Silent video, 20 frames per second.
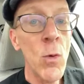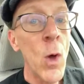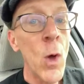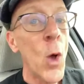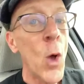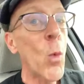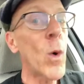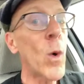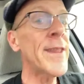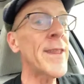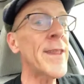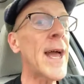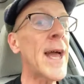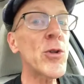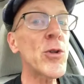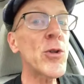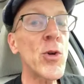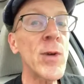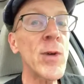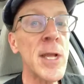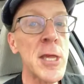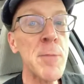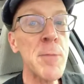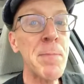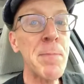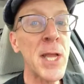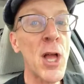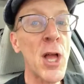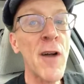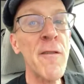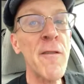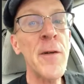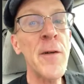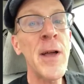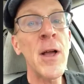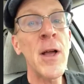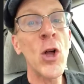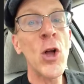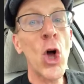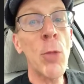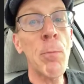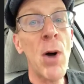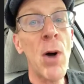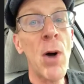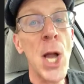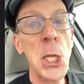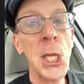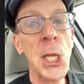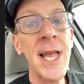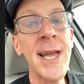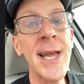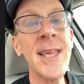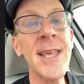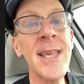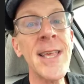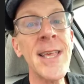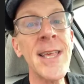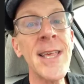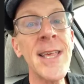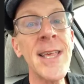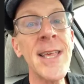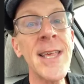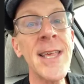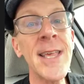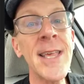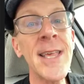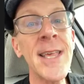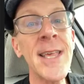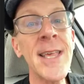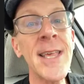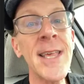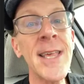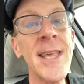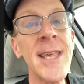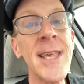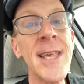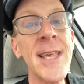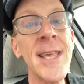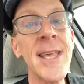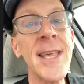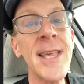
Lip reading: Well, now they're doing a spinoff called Bosch Legacy that's starting this week,